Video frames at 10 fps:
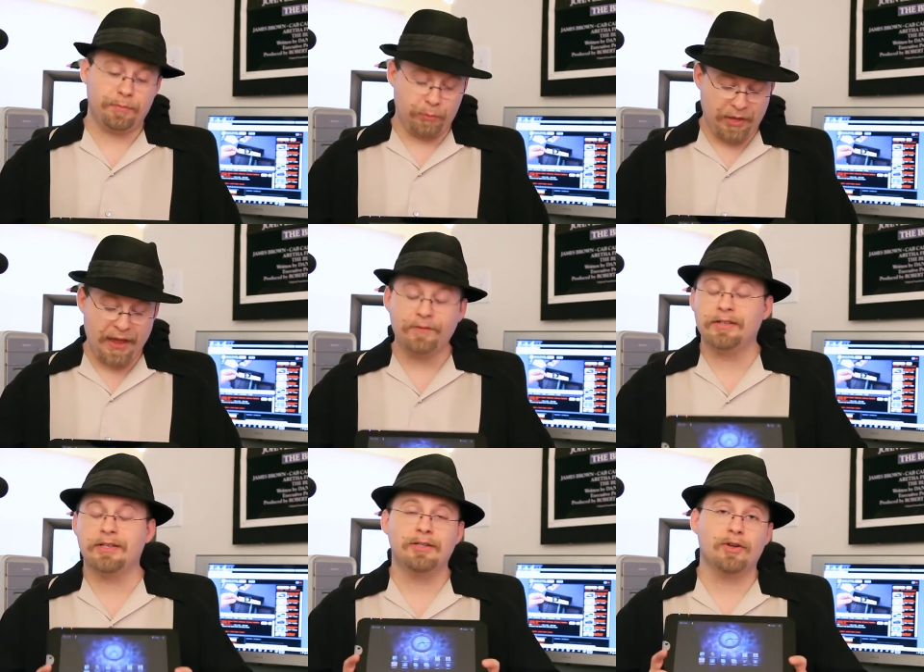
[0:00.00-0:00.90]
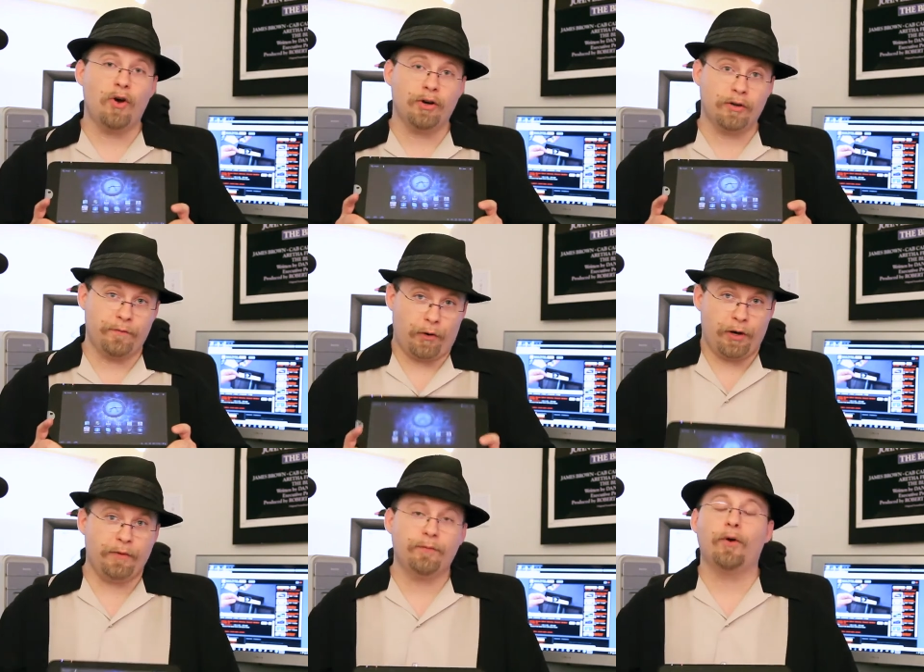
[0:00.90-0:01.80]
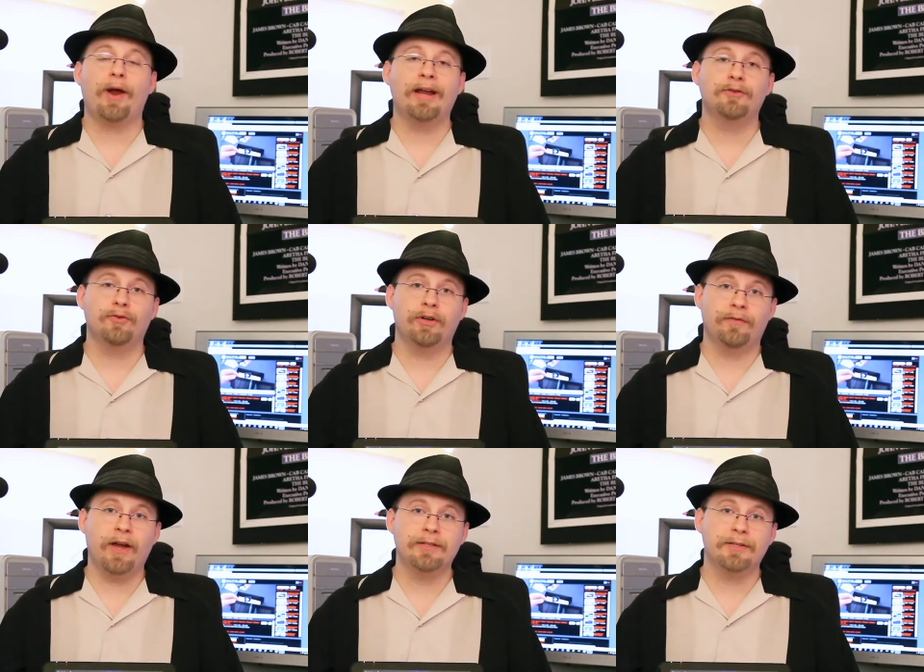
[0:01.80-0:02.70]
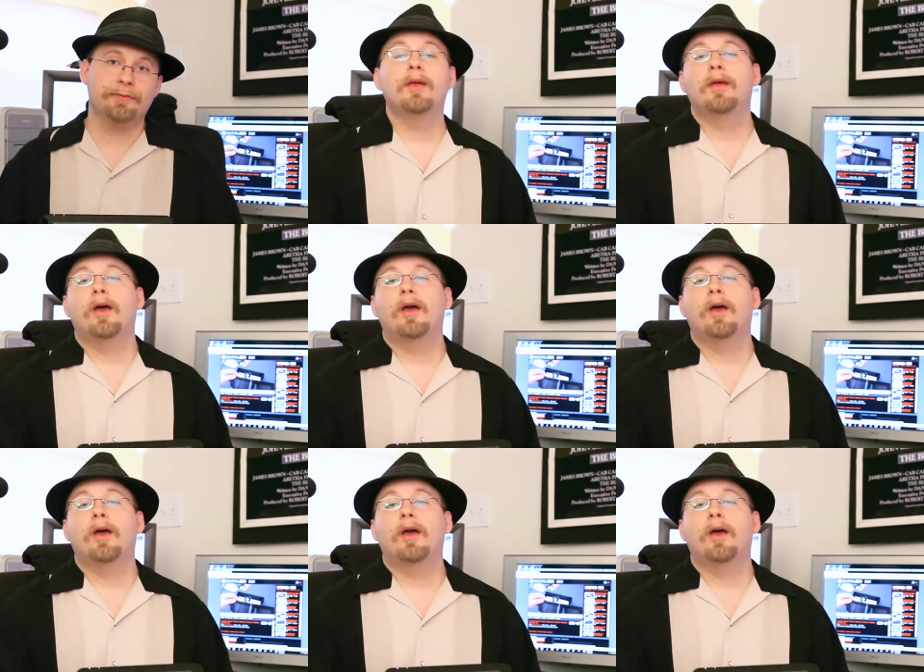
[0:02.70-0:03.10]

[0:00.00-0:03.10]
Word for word: with emphasis on converting for Android devices.